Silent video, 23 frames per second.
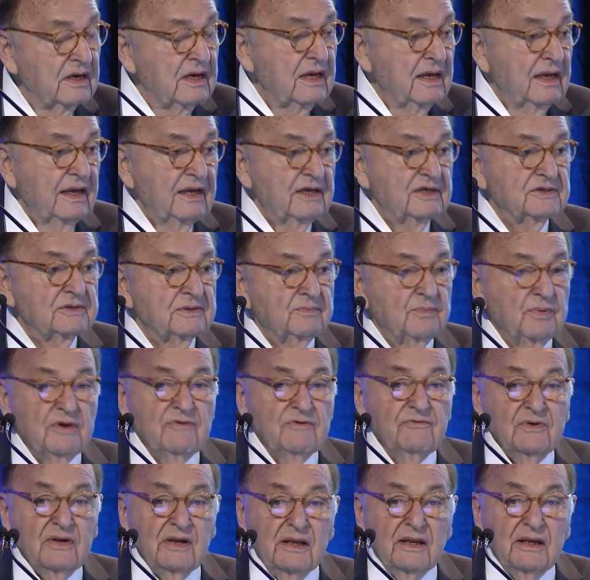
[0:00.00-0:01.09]
it's
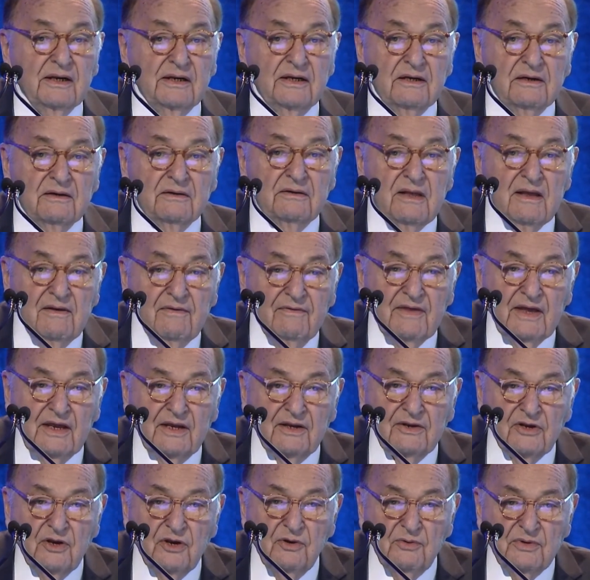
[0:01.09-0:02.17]
perfectly clear that
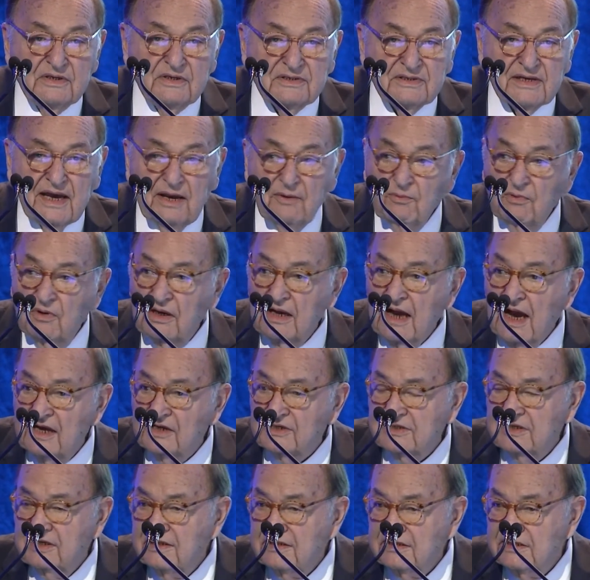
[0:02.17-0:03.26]
you would say, well, gosh,
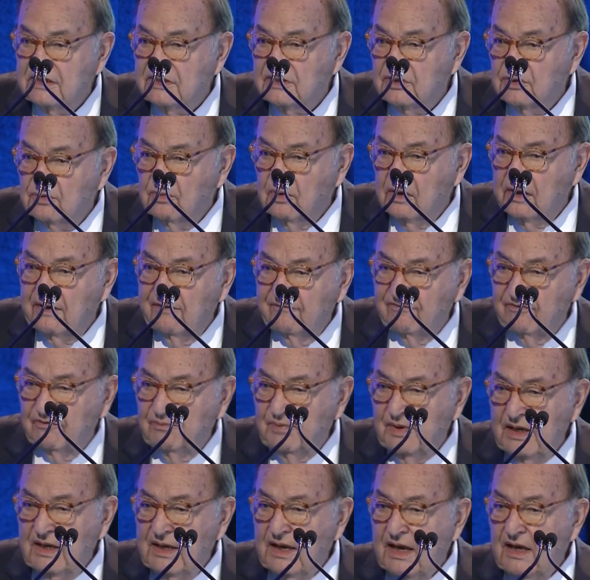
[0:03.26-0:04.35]
since this is working for
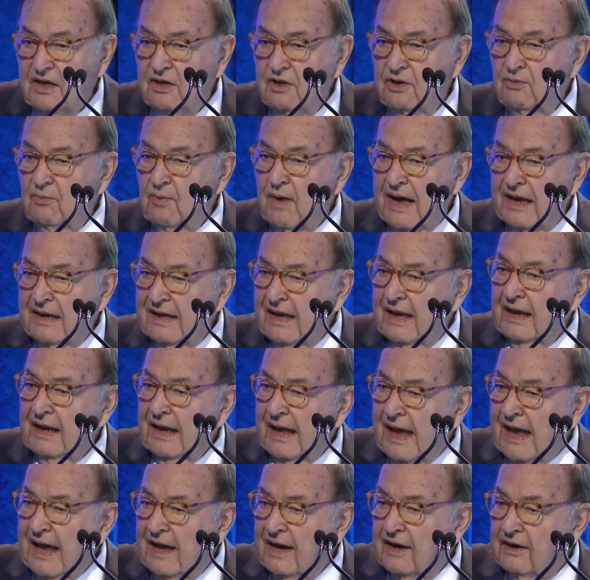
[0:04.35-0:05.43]
PKU, why can't
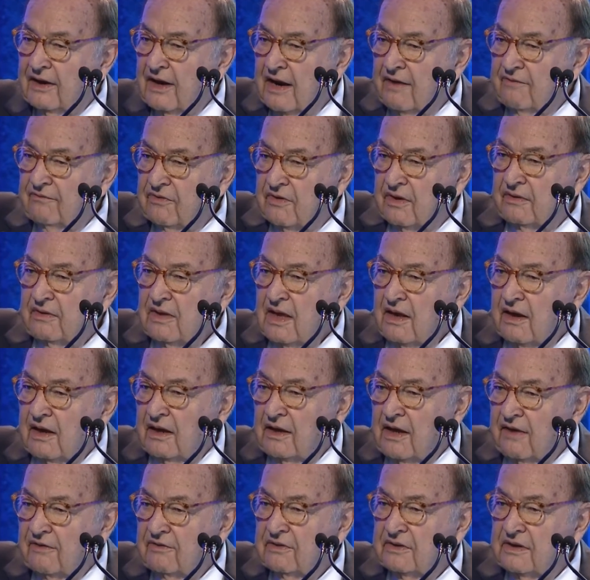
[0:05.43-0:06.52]
I add
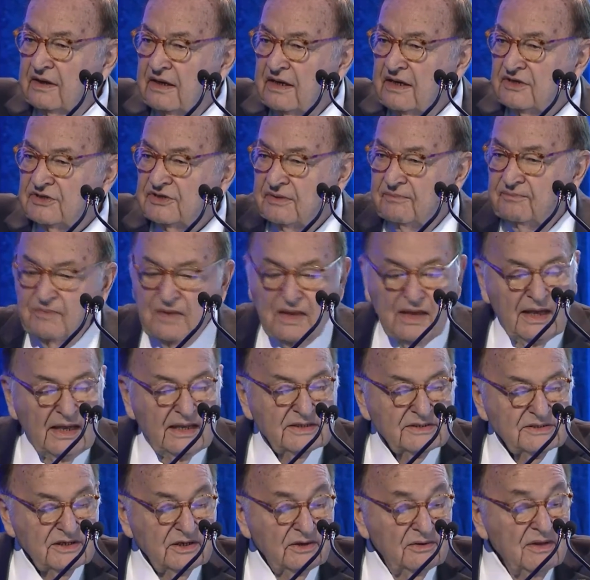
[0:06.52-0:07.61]
another condition?
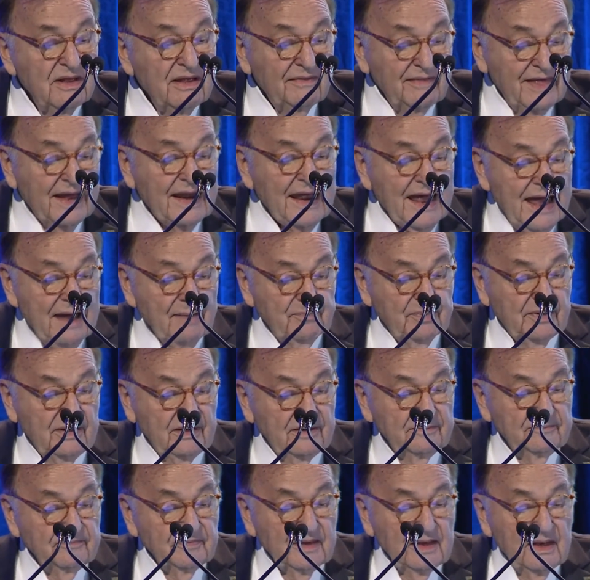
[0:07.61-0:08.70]
And so that
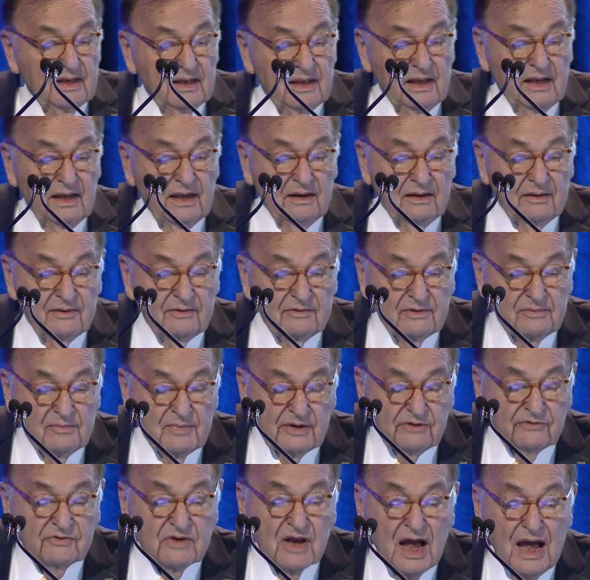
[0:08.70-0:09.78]
happened. The
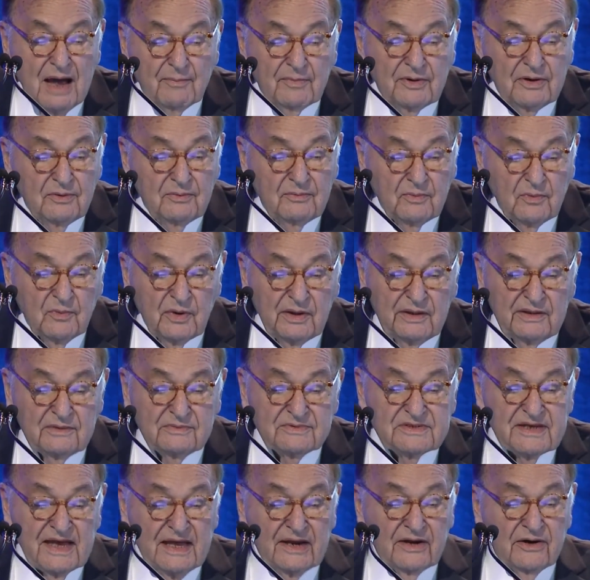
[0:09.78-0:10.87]
most common one that
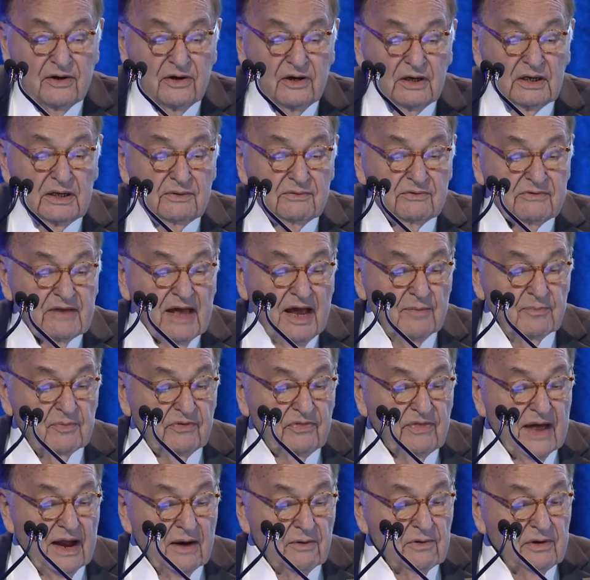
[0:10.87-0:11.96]
was added early was
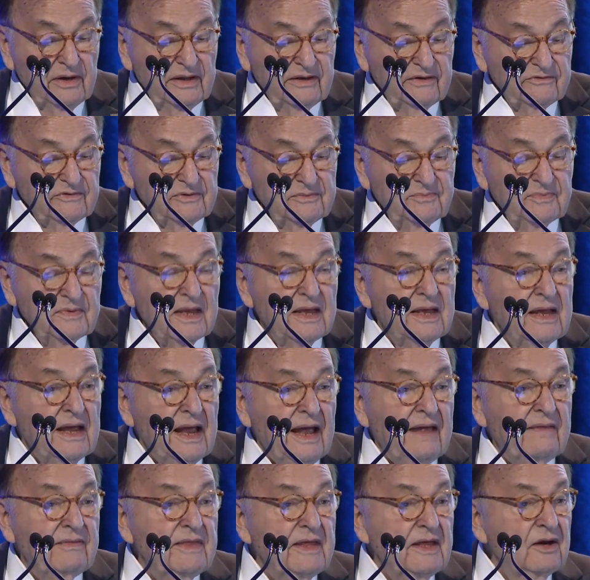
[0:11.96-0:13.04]
hypothyroidism.
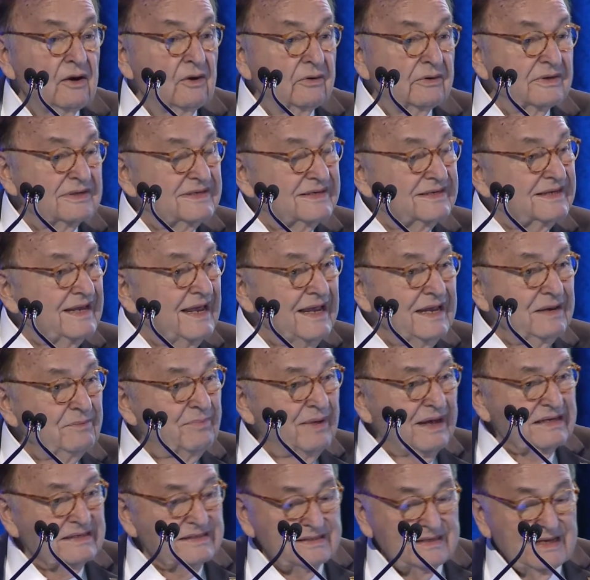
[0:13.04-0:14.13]
And then on a
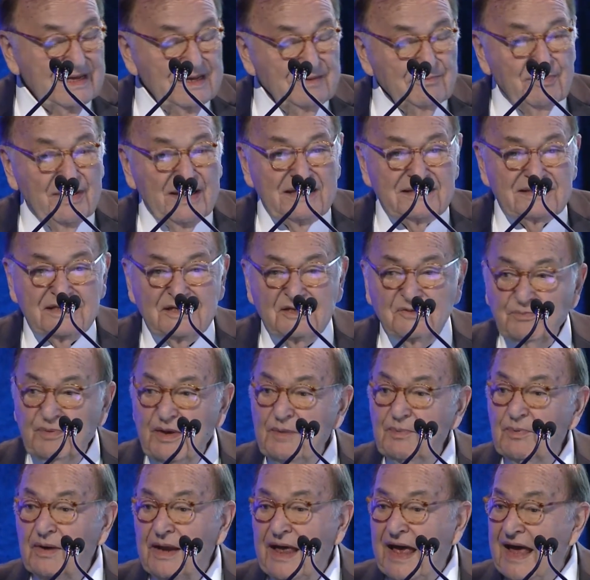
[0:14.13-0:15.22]
state-by-state basis,
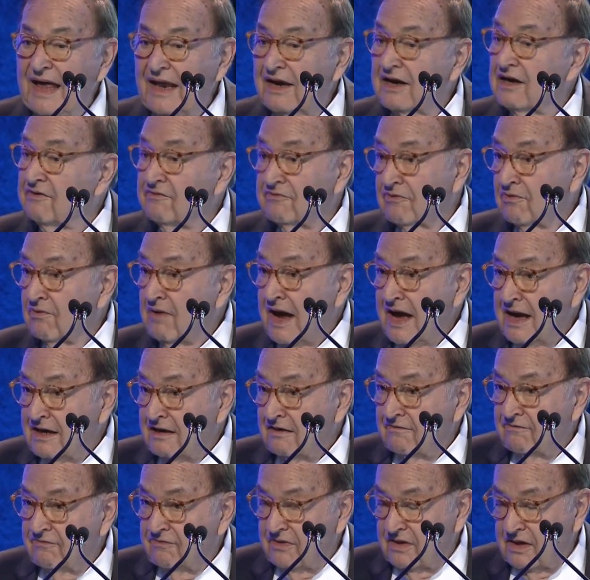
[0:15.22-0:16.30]
people added a variety
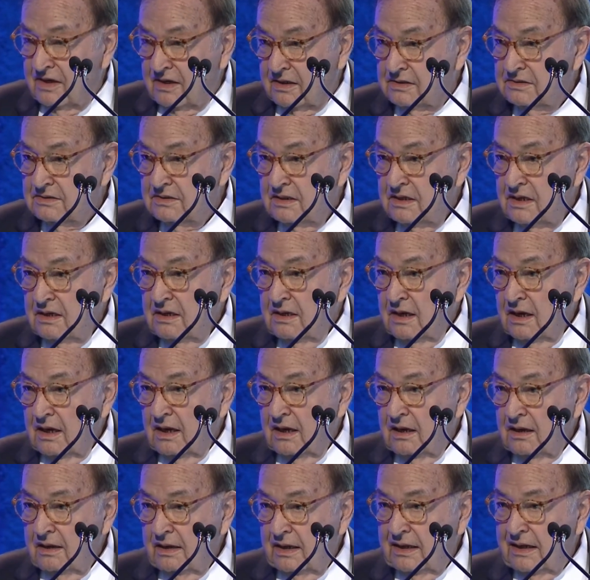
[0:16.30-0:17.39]
of things.
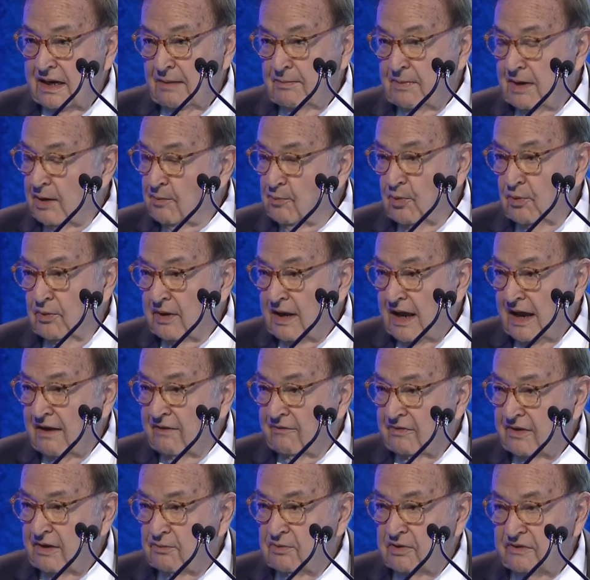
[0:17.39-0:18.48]
And I might point
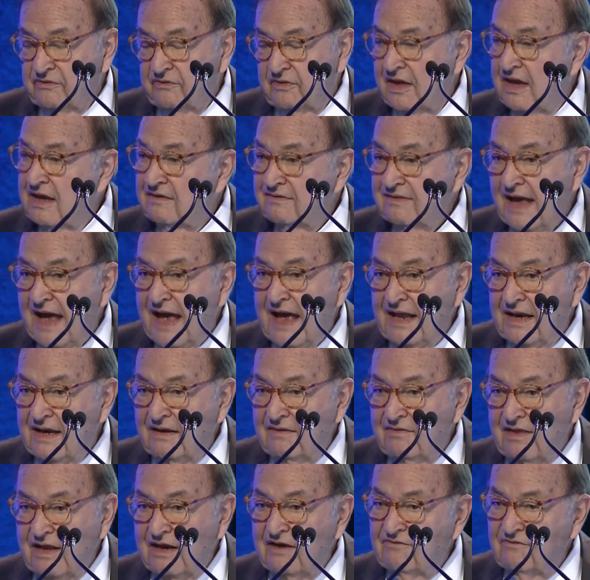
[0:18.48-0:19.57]
out there were things
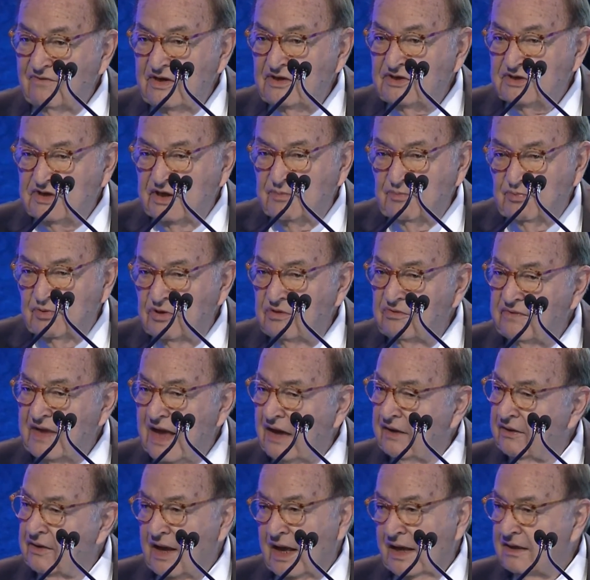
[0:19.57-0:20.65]
added that eventually proved
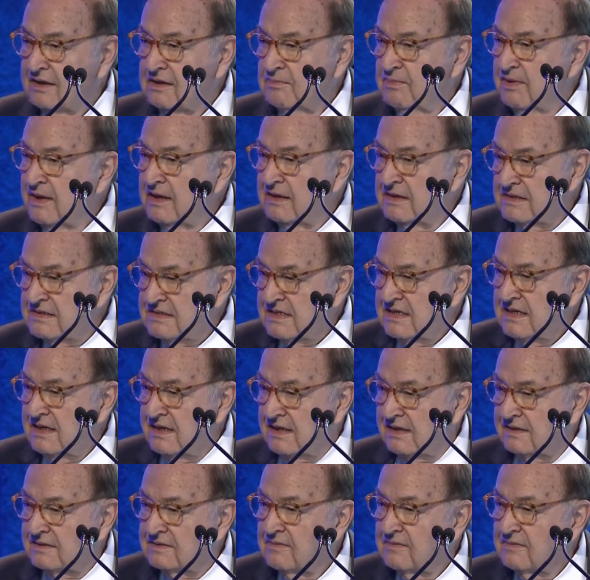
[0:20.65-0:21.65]
out not to be a disease.